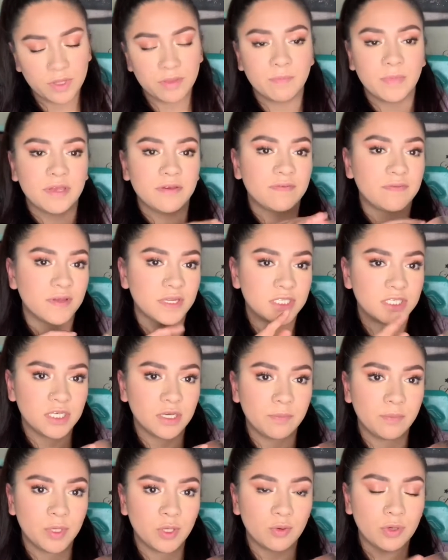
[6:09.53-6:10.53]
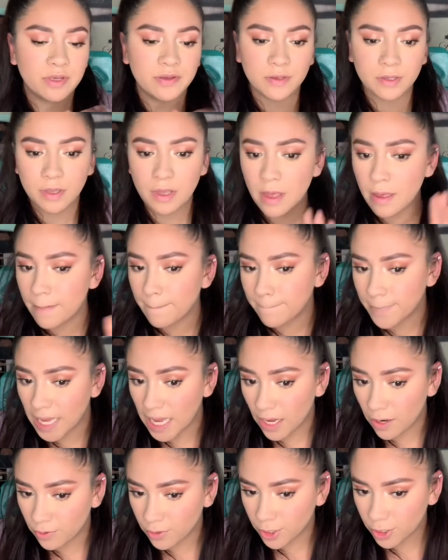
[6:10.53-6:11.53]
Fenty Beauty
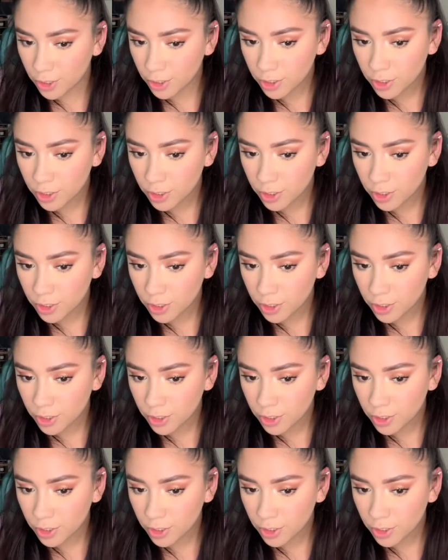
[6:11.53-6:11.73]
powder,